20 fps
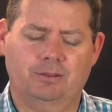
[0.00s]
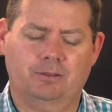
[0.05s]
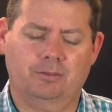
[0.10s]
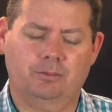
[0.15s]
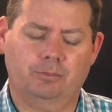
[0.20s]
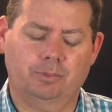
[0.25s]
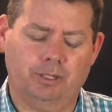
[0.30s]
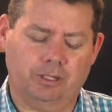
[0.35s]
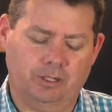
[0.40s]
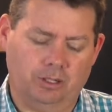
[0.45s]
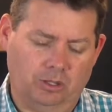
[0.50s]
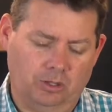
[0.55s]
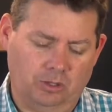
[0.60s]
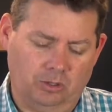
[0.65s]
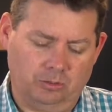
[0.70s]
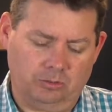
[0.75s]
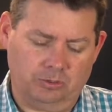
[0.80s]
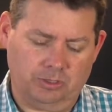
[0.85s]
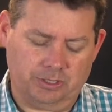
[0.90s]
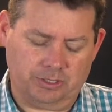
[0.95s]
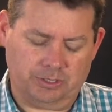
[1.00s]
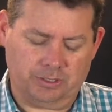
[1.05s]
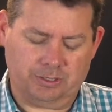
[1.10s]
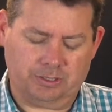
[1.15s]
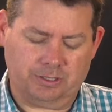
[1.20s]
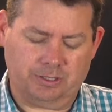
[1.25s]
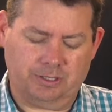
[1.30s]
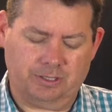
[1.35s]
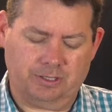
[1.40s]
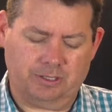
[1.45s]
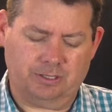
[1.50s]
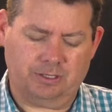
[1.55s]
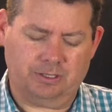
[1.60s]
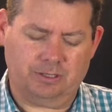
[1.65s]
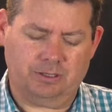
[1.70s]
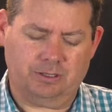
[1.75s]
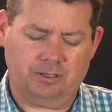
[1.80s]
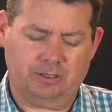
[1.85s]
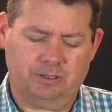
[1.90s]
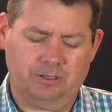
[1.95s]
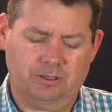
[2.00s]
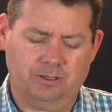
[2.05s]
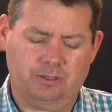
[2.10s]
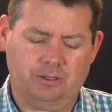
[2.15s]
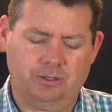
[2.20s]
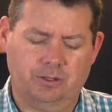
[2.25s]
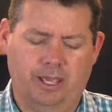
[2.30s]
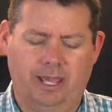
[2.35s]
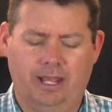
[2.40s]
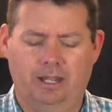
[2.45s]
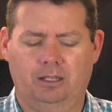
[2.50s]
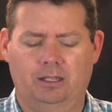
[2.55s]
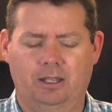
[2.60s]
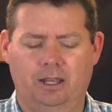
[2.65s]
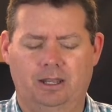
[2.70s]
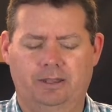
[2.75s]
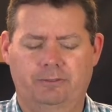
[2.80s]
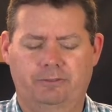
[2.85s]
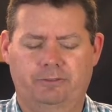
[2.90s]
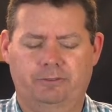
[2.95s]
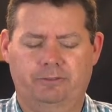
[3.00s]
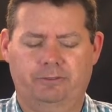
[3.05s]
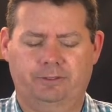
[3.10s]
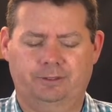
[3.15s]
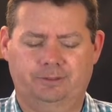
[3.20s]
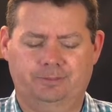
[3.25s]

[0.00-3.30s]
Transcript: but wholeness to our life?